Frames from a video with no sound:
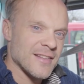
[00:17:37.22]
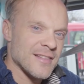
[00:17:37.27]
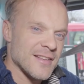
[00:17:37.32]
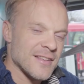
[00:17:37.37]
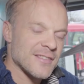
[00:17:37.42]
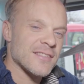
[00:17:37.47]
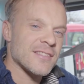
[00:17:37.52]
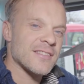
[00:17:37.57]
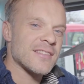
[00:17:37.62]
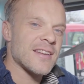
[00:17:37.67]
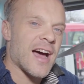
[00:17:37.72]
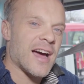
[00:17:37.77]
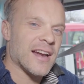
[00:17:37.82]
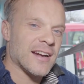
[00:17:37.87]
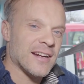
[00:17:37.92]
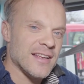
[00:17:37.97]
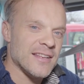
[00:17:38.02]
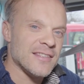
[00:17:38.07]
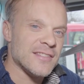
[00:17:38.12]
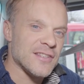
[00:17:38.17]
This is not
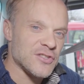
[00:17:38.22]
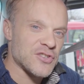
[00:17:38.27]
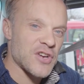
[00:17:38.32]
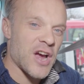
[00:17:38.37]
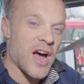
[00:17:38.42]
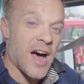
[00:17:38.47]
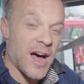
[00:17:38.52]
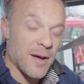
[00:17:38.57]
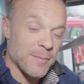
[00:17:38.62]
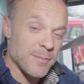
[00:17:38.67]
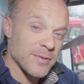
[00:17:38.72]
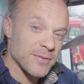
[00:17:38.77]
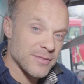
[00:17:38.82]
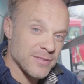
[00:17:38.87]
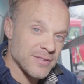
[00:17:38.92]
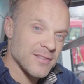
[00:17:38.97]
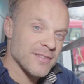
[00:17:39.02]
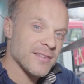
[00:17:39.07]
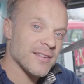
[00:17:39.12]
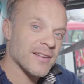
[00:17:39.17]
an easy job.
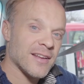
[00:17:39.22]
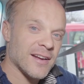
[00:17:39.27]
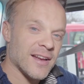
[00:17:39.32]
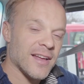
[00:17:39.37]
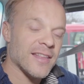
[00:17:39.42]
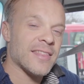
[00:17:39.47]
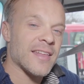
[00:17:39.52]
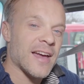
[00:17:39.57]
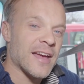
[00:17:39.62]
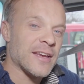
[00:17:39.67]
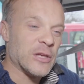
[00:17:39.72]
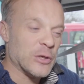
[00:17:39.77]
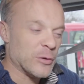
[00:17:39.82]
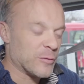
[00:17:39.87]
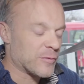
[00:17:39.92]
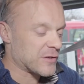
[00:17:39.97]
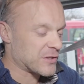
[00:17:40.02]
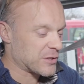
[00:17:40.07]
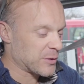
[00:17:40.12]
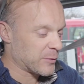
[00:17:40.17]
I thank you
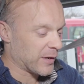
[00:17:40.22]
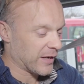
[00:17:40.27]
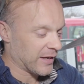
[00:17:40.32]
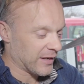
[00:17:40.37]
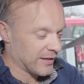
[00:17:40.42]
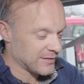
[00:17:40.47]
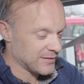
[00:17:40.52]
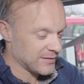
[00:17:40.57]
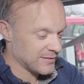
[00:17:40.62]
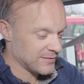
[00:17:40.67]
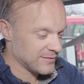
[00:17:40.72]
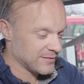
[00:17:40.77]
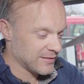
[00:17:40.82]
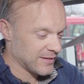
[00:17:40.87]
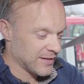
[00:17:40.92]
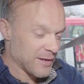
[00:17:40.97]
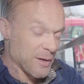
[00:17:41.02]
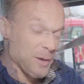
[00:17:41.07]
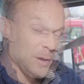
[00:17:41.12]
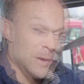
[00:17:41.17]
for doing it.
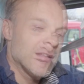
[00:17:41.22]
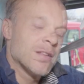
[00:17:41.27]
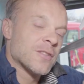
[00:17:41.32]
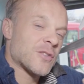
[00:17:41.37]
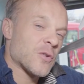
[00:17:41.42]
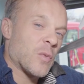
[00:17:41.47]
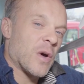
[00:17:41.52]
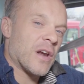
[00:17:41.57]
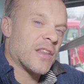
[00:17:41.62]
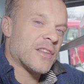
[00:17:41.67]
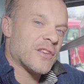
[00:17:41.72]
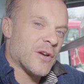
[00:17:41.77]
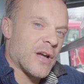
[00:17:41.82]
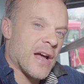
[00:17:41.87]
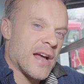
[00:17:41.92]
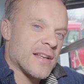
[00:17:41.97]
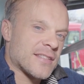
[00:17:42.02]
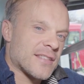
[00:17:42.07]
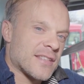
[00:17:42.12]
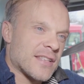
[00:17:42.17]
So what did you
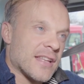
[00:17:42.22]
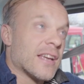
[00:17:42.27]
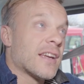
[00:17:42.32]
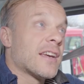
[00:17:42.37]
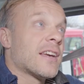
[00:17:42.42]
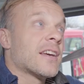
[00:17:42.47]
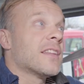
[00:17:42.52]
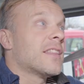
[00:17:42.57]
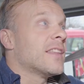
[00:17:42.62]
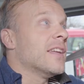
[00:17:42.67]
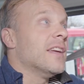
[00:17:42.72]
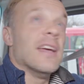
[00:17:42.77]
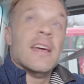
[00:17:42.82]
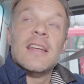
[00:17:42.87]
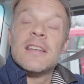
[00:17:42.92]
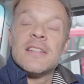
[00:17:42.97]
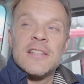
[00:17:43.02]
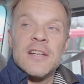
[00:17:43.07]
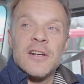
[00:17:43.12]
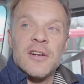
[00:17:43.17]
guys think of the
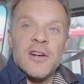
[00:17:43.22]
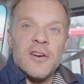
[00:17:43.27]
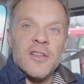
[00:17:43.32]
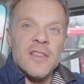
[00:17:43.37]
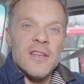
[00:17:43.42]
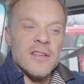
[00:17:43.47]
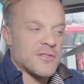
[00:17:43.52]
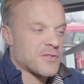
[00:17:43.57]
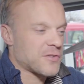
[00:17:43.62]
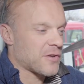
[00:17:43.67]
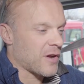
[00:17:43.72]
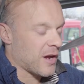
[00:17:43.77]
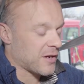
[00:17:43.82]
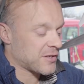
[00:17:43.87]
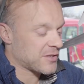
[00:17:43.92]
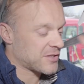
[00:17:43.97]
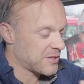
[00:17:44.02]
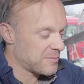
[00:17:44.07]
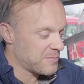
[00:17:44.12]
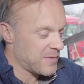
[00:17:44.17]
interior of these
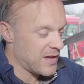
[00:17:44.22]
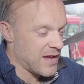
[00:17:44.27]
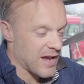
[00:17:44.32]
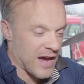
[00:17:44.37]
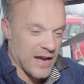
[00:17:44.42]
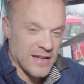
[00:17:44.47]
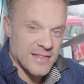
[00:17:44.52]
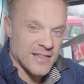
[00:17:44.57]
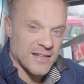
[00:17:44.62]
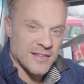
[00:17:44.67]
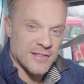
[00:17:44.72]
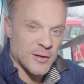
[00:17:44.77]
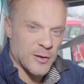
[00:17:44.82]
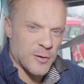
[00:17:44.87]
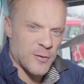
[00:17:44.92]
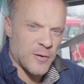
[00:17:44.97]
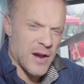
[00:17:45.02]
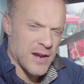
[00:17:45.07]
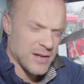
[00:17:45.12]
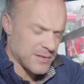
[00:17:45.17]
trucks? To me, I think they're
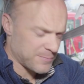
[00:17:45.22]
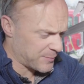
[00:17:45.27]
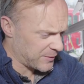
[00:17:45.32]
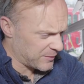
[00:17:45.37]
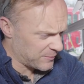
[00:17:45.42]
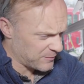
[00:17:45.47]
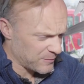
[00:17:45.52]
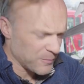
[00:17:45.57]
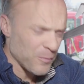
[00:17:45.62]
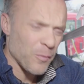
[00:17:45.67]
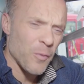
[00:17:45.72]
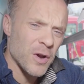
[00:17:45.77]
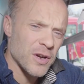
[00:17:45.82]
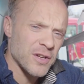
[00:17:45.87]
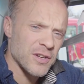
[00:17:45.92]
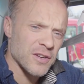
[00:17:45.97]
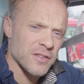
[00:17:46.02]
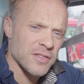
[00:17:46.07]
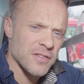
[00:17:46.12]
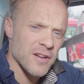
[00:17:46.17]
great, but what are
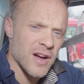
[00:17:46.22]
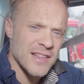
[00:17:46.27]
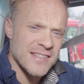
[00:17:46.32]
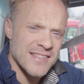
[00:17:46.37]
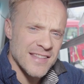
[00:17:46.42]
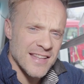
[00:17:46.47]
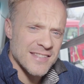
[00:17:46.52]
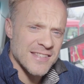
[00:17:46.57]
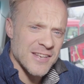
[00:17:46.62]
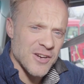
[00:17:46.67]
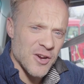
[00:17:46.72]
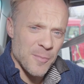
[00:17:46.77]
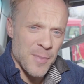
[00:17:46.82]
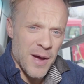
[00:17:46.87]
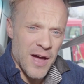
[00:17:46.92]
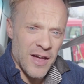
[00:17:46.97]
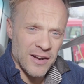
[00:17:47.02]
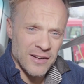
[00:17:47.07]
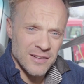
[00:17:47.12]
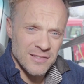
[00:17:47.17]
your thoughts? Let's hear
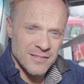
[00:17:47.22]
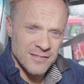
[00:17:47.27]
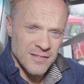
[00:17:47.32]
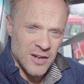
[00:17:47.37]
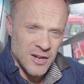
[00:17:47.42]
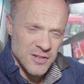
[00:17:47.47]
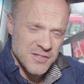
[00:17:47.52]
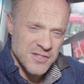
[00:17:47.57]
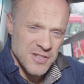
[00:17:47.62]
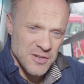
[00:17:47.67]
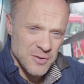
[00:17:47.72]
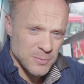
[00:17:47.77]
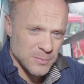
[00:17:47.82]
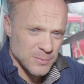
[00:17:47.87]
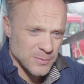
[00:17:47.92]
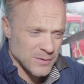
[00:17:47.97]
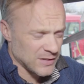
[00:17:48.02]
about it. And also, if